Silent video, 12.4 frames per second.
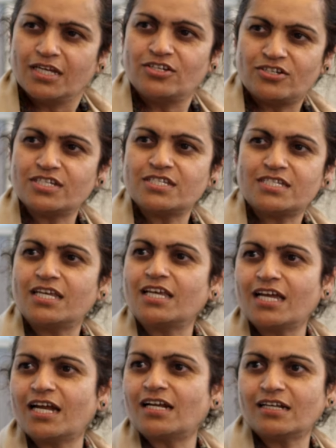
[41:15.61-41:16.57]
Interesting
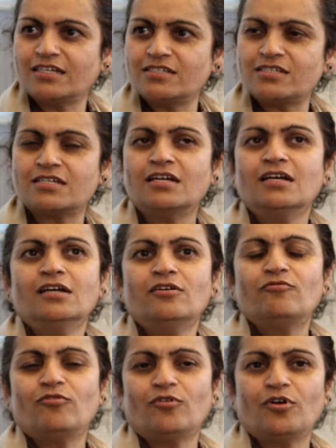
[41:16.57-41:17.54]
catalysts
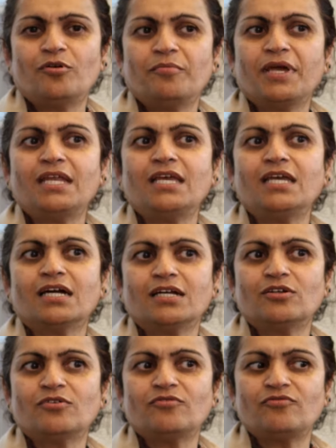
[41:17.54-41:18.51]
for many
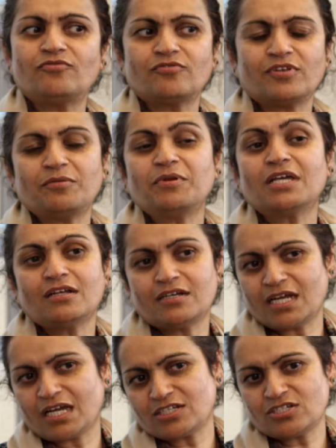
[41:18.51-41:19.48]
kind of chemical
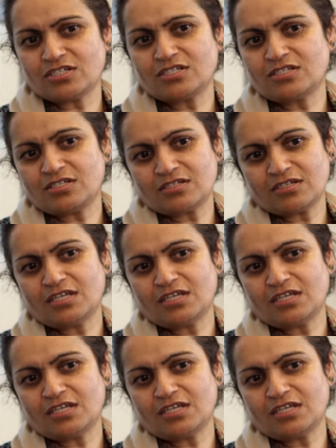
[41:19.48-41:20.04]
reactions,